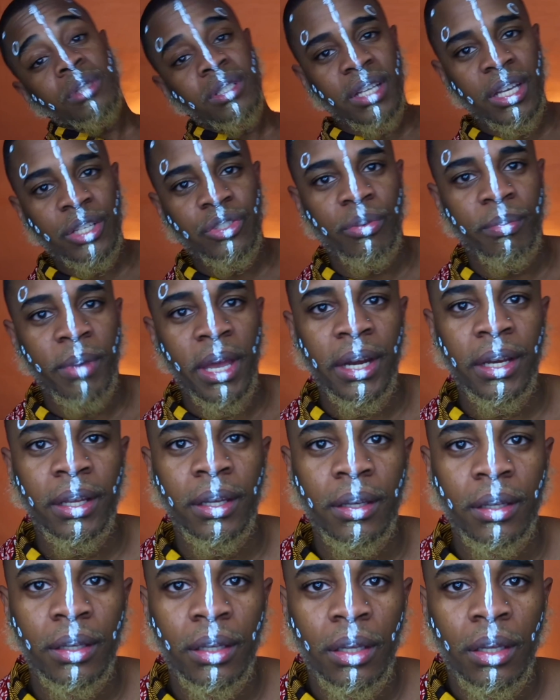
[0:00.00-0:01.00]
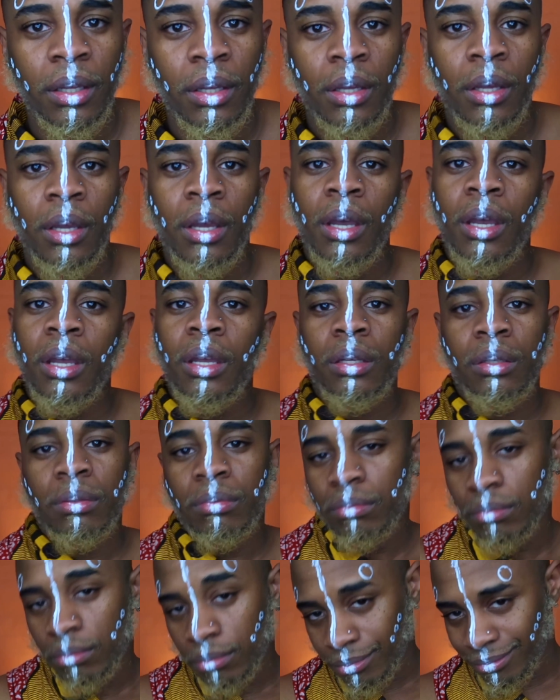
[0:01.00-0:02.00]
Was that dramatic?
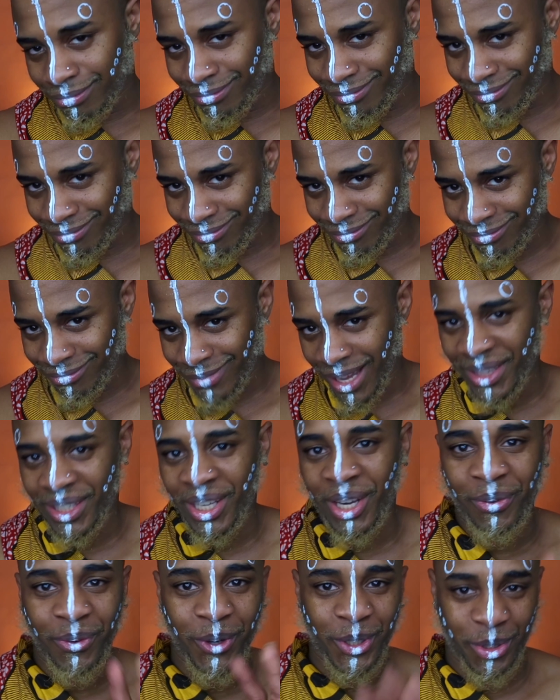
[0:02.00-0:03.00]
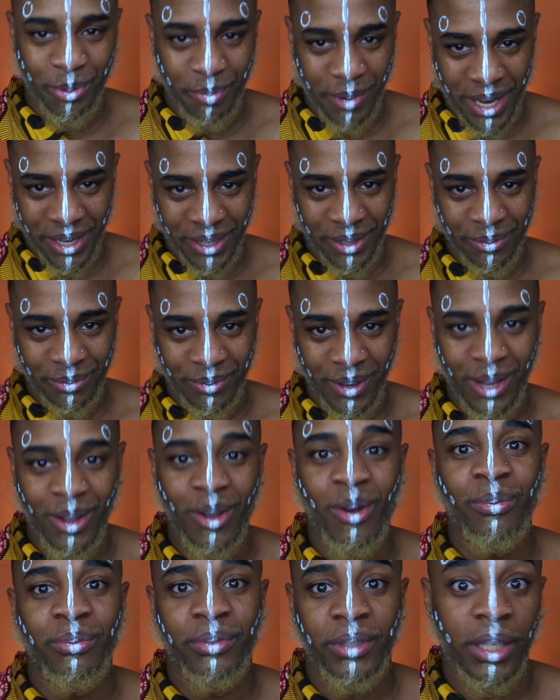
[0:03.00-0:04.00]
I did it for dramatic effect.
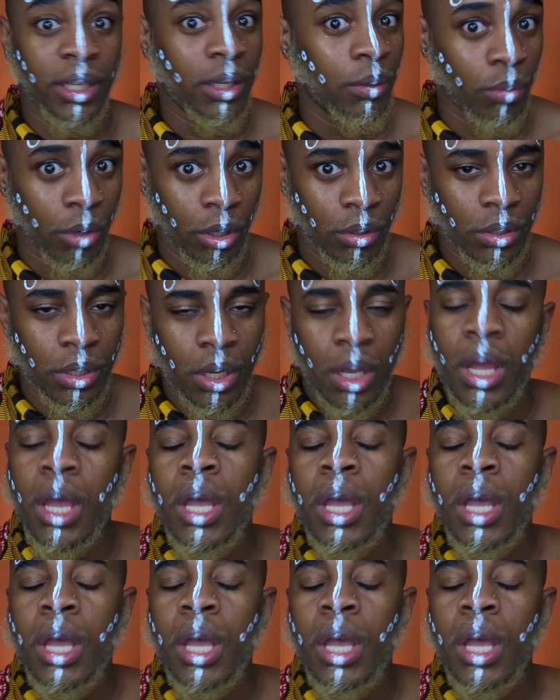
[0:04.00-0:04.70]
Hopefully it worked.